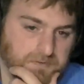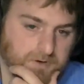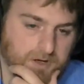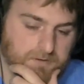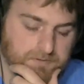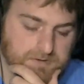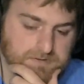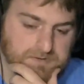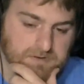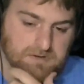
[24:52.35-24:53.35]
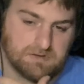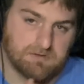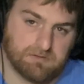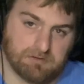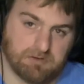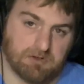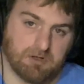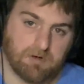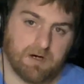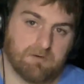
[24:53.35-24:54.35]
Obviously,
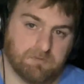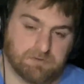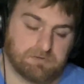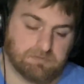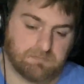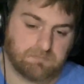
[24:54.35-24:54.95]
I was